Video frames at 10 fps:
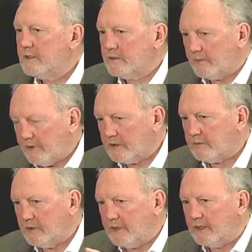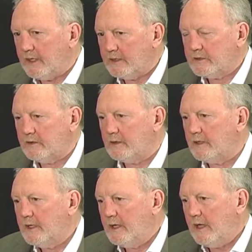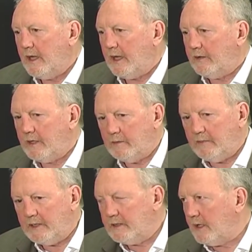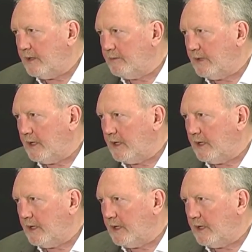some of the things we're doing in high school. And then in the meantime,